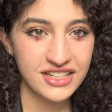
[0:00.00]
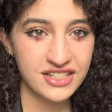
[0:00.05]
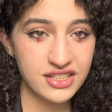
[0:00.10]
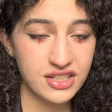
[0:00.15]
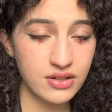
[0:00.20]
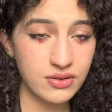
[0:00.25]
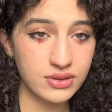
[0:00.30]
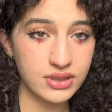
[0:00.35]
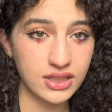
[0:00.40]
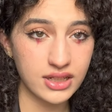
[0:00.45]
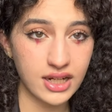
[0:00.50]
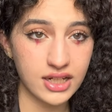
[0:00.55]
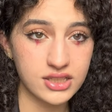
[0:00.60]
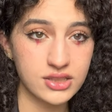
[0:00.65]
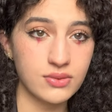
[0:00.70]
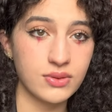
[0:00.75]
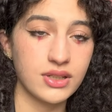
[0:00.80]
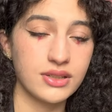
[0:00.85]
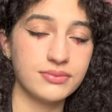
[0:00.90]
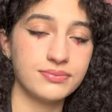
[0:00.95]
See you in the next
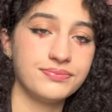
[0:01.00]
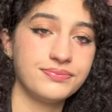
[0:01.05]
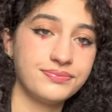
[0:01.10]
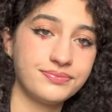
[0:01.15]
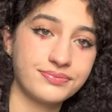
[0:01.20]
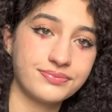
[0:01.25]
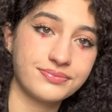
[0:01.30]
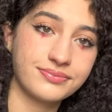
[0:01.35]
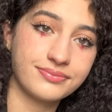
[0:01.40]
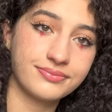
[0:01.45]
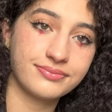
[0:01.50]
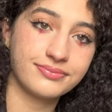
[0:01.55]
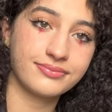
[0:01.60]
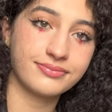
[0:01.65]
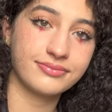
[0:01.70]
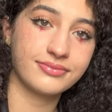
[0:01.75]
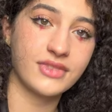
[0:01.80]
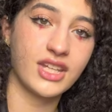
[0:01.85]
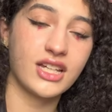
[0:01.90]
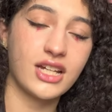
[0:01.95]
one.
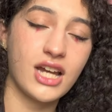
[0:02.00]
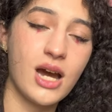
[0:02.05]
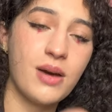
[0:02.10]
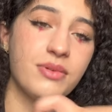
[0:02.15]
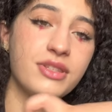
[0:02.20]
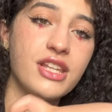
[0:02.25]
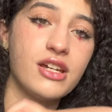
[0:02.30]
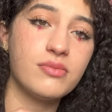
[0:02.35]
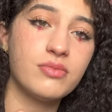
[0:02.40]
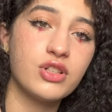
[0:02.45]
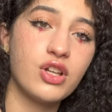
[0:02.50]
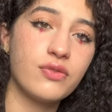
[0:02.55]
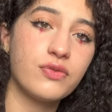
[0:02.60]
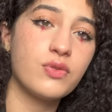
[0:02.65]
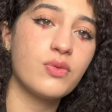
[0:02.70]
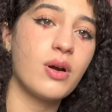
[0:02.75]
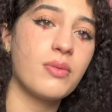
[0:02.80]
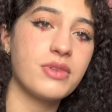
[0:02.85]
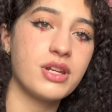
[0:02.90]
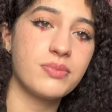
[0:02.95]
Comment down below if you
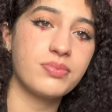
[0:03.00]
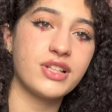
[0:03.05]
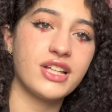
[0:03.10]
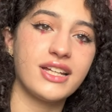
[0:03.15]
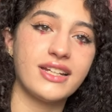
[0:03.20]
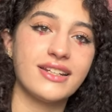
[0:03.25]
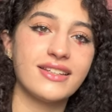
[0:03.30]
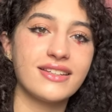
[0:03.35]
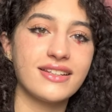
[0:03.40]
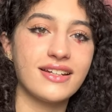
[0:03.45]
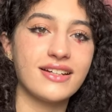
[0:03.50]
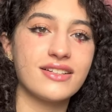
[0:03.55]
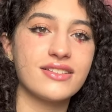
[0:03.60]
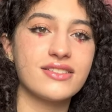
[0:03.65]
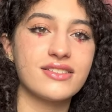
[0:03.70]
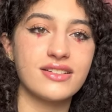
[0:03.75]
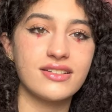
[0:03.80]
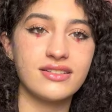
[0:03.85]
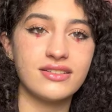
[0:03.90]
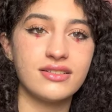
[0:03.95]
want me to play anything else,
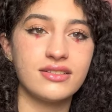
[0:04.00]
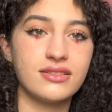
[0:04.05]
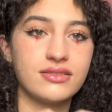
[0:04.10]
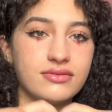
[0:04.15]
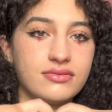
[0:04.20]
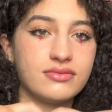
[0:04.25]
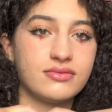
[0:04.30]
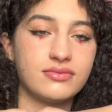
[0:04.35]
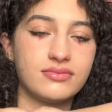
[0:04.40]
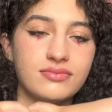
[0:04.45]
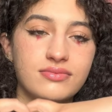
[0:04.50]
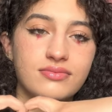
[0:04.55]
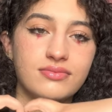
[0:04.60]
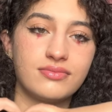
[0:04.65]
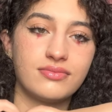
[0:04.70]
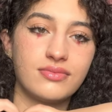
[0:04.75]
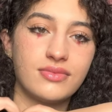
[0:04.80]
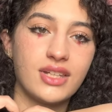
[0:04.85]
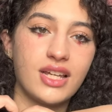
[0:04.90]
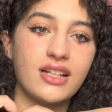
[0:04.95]
and
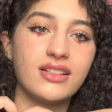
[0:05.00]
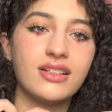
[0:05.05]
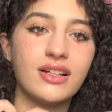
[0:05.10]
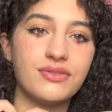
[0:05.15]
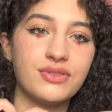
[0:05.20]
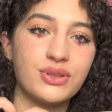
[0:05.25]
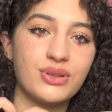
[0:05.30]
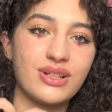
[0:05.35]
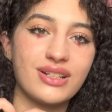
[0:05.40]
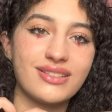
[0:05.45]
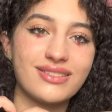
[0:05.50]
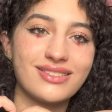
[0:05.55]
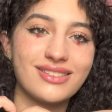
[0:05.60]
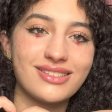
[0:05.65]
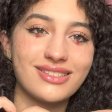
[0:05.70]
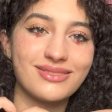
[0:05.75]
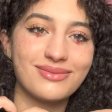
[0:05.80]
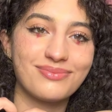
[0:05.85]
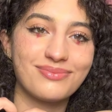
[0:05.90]
I love you guys.